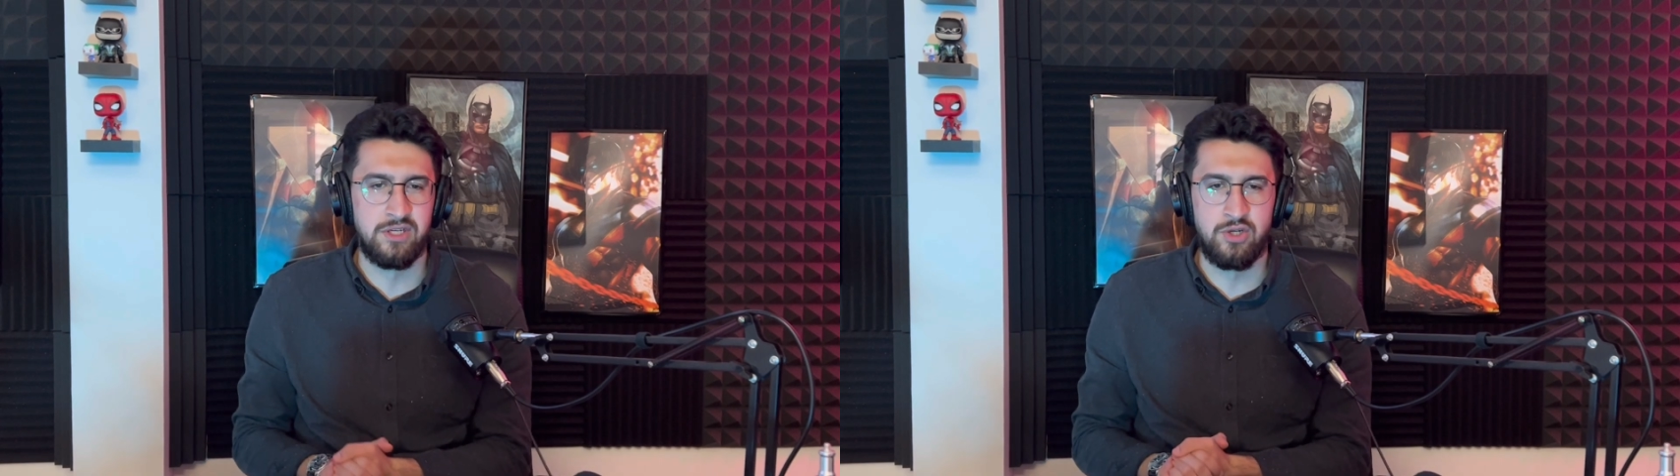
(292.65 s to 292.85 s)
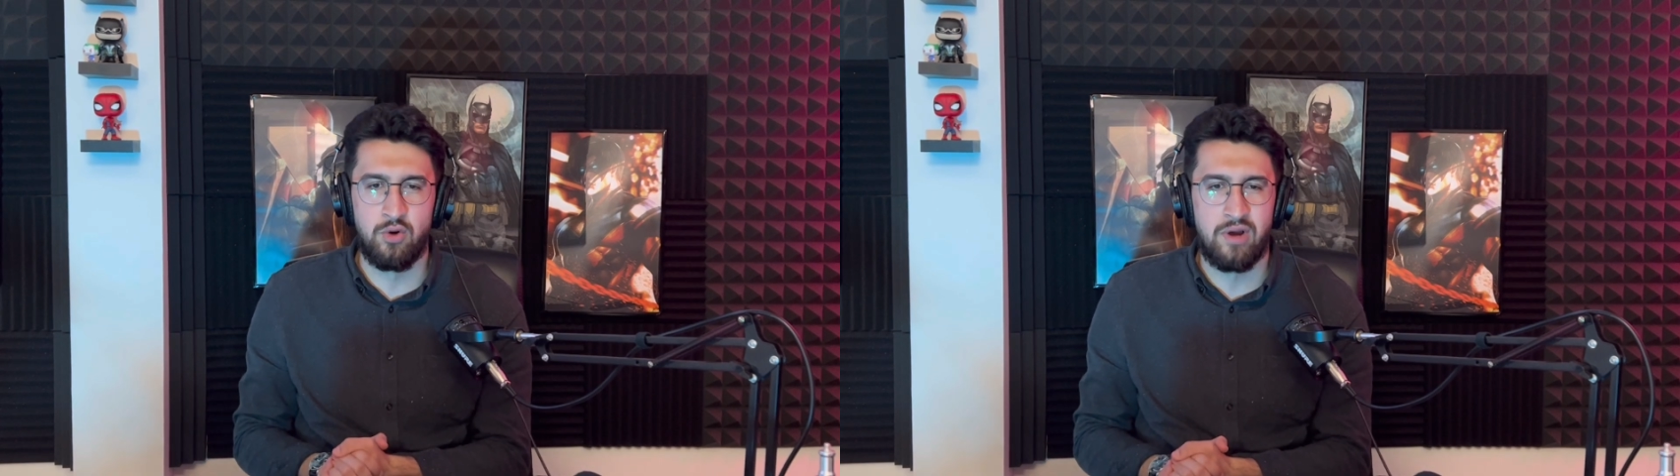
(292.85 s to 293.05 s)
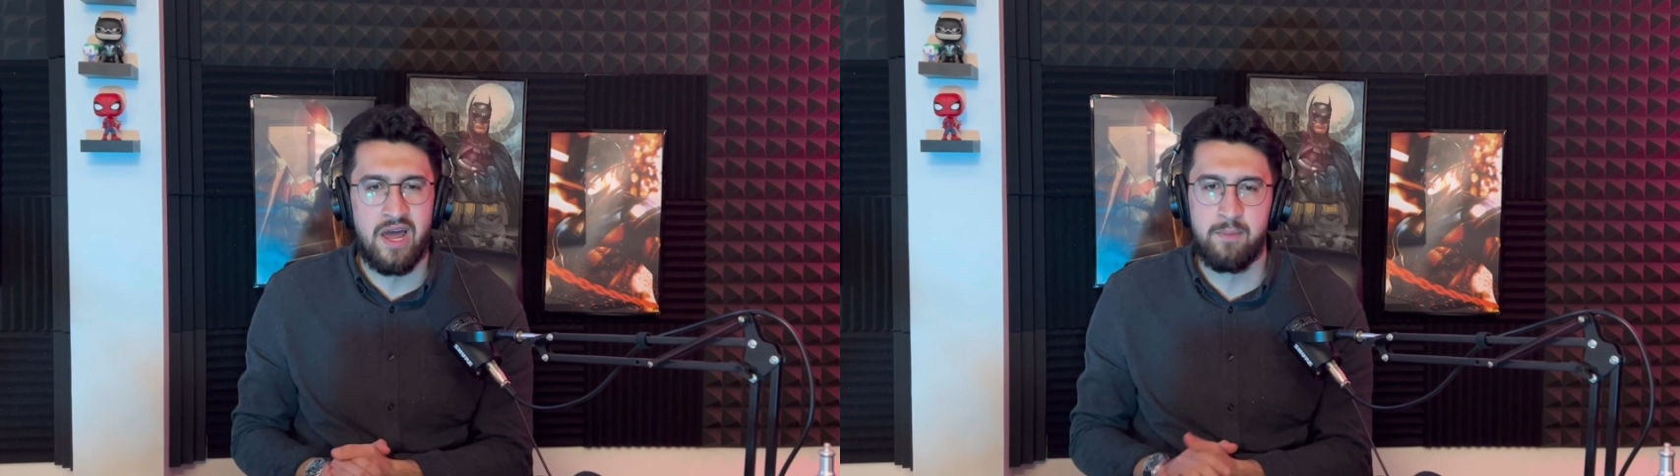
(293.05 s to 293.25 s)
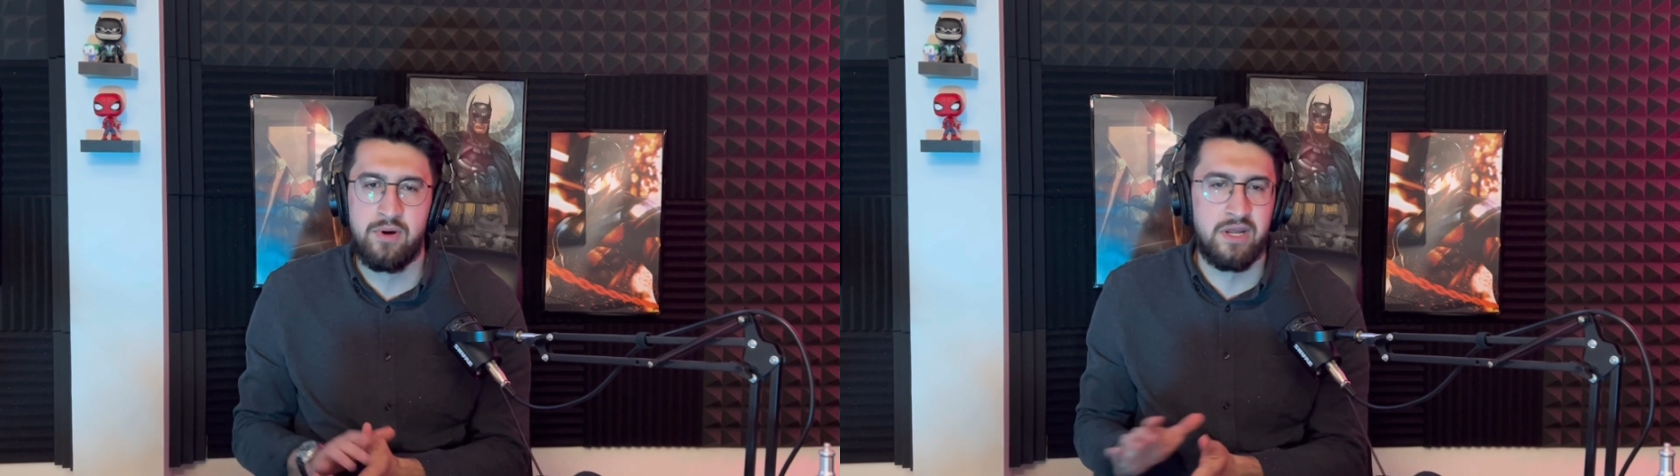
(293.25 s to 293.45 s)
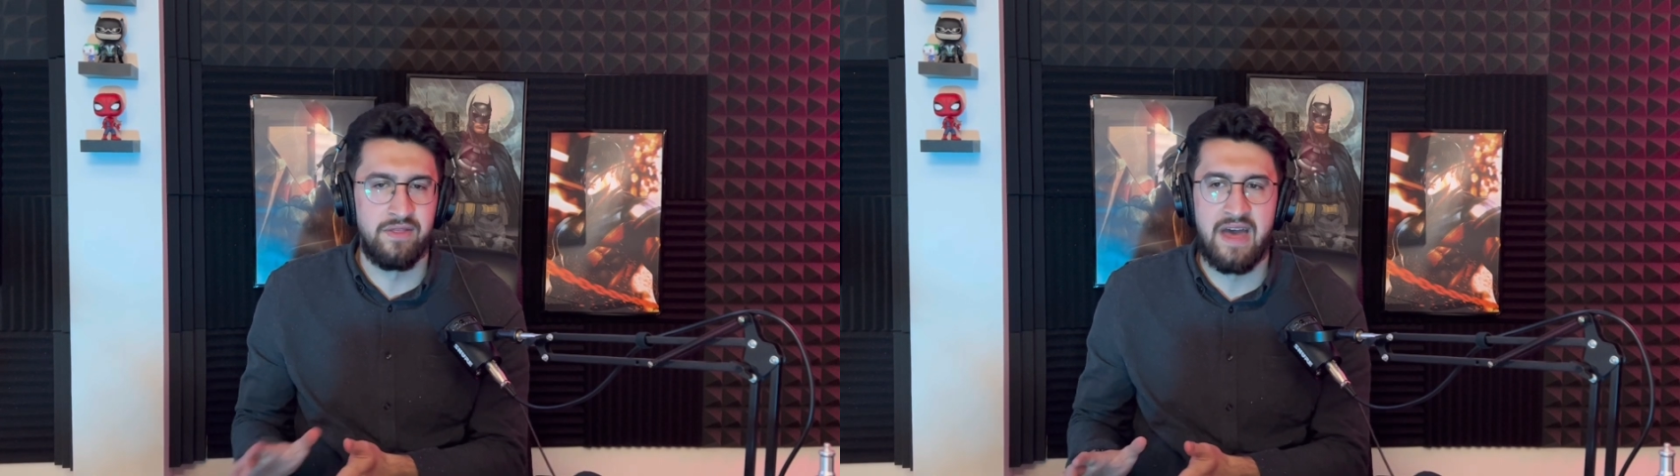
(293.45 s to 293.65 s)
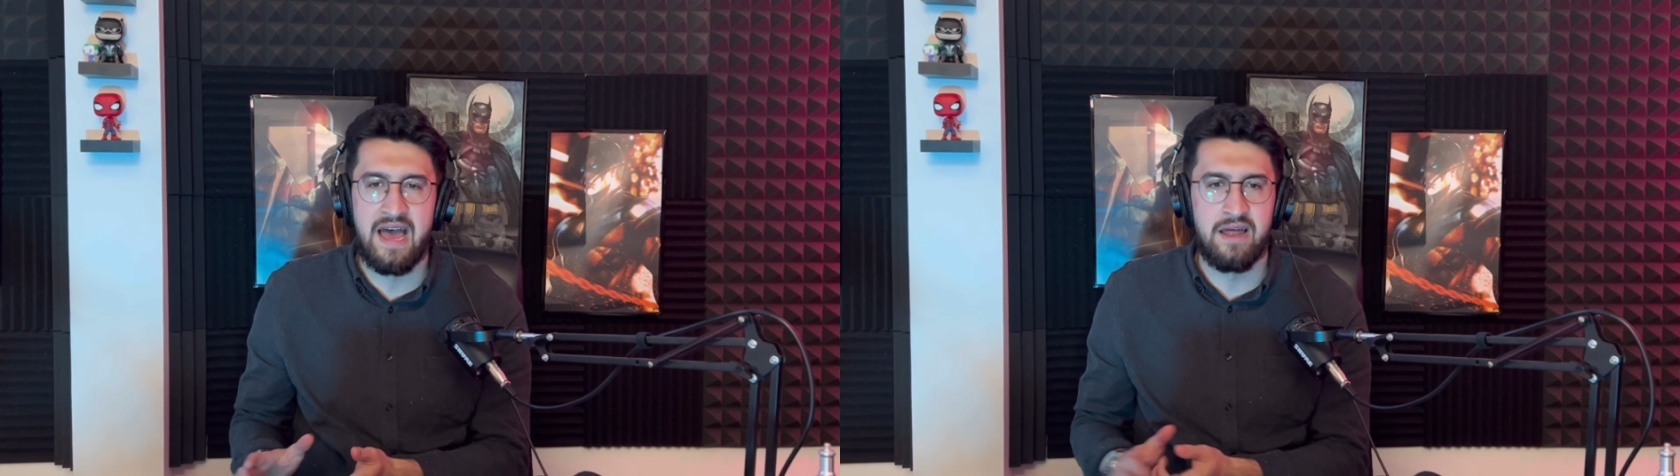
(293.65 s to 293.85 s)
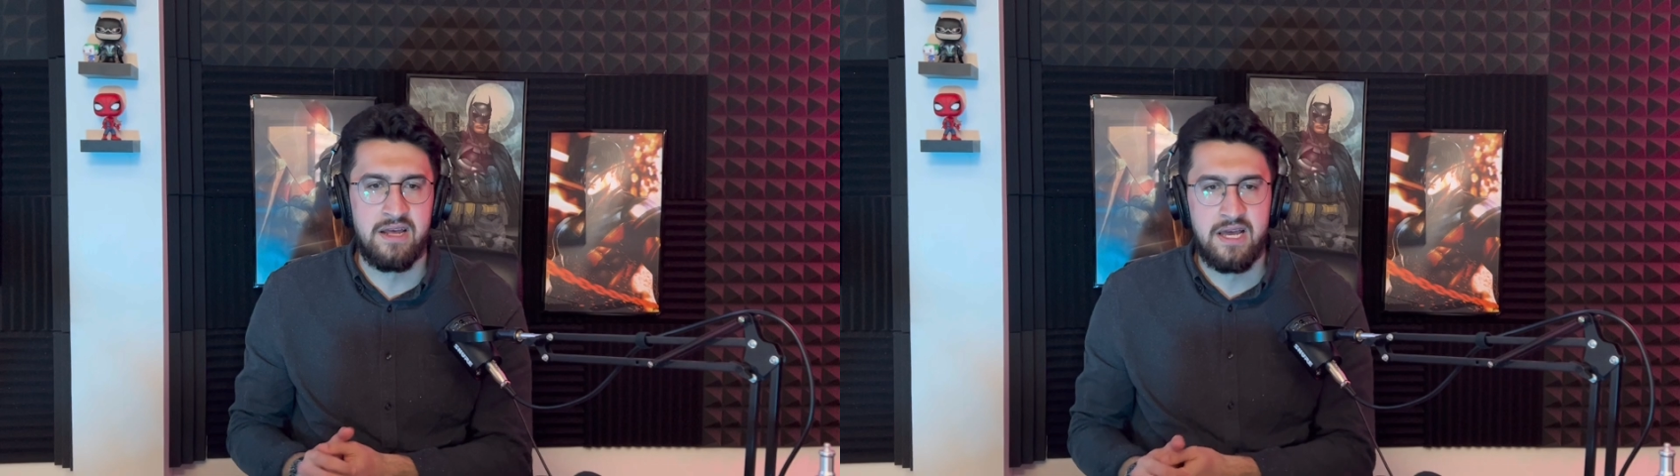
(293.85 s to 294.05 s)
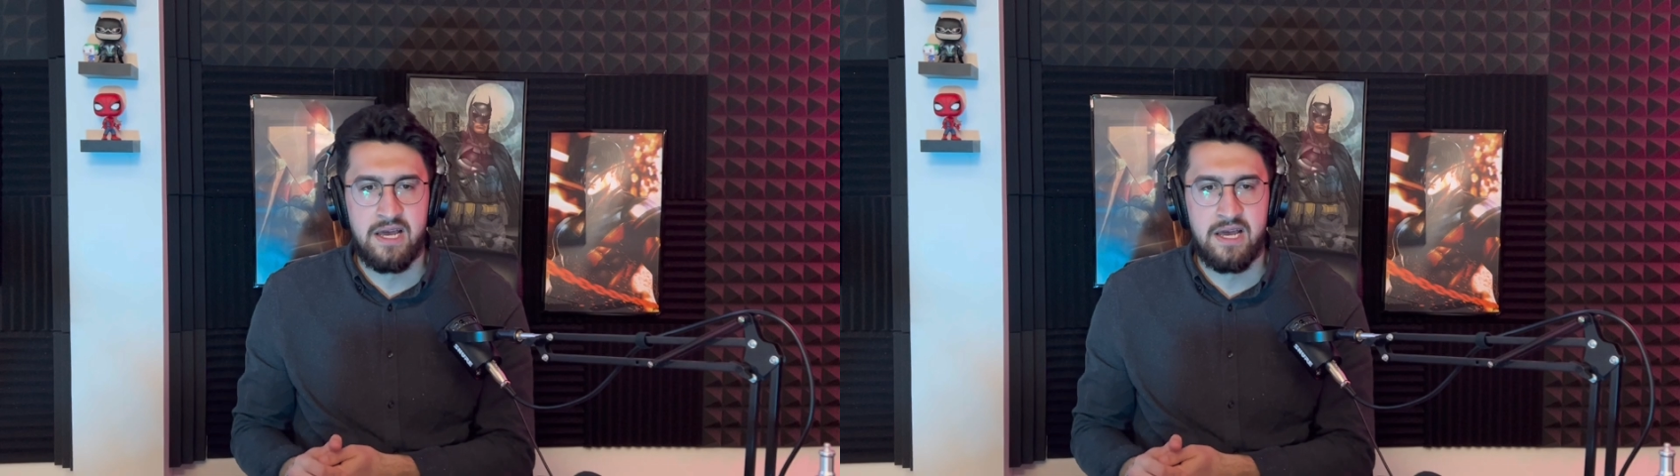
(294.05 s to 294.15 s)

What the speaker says: you know, kind of putting that,